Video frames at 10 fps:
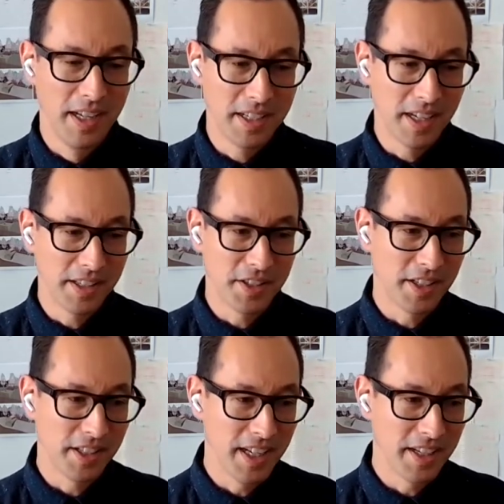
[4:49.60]

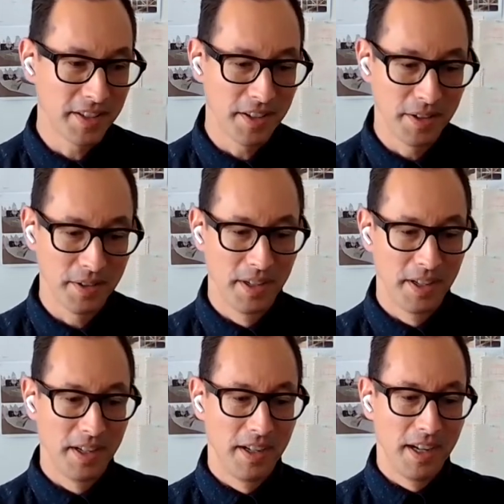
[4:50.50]
intelligently. So
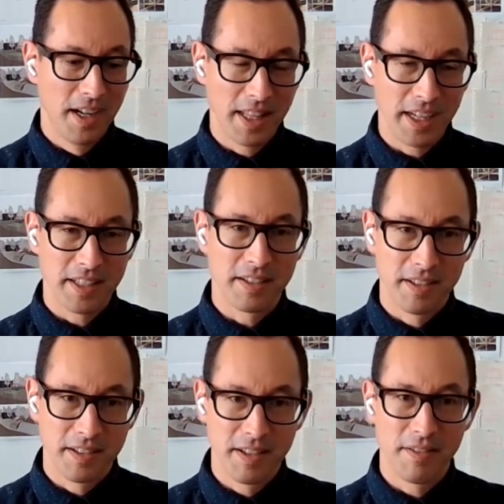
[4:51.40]
I'd like to
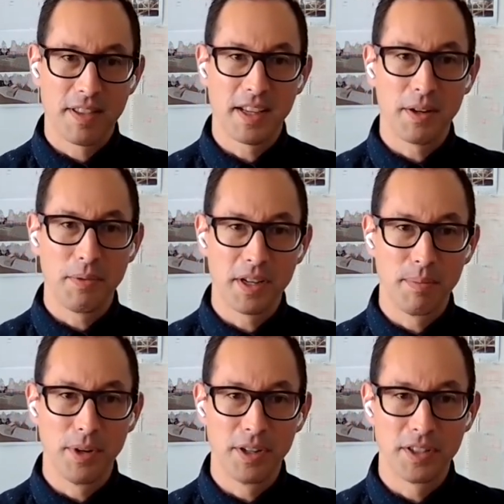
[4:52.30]
think that we
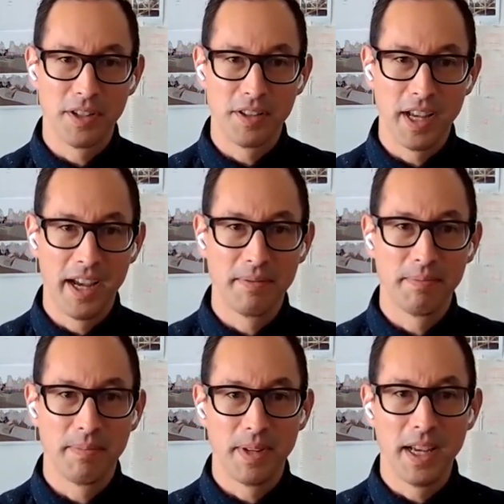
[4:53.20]
could merge all that
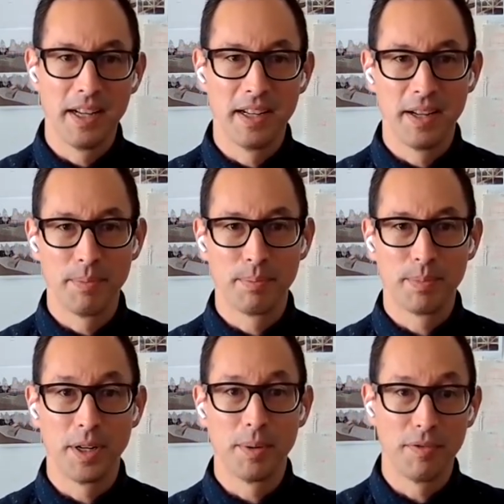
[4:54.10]
and
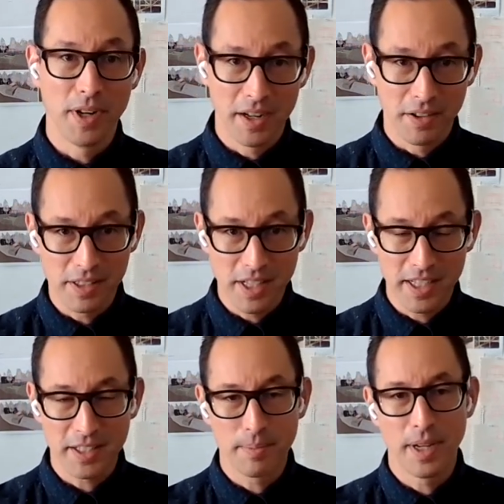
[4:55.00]
provide our
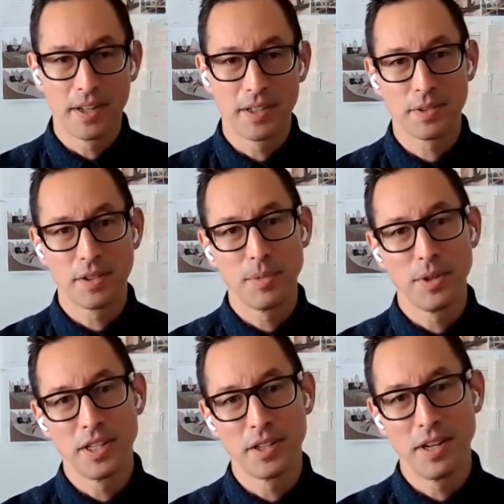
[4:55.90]
clients a better, sort of
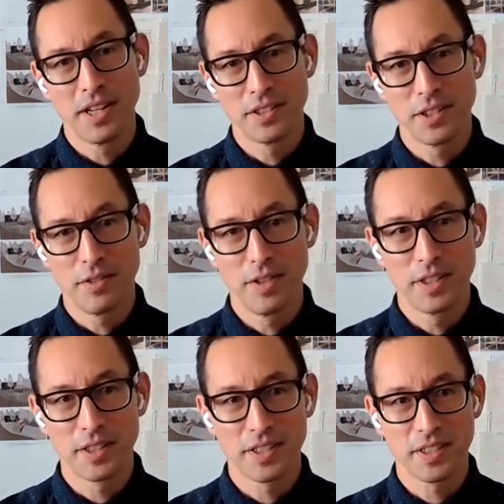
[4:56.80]
more integrated
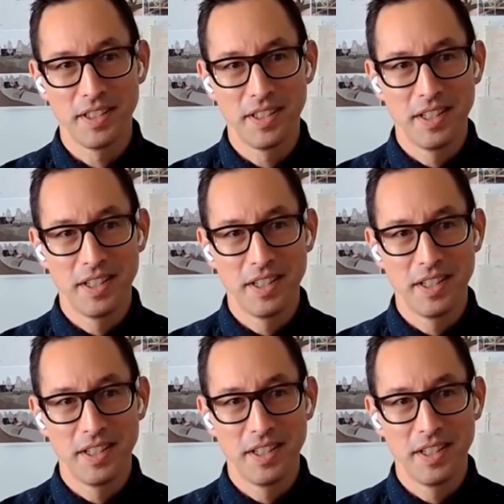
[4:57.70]
service,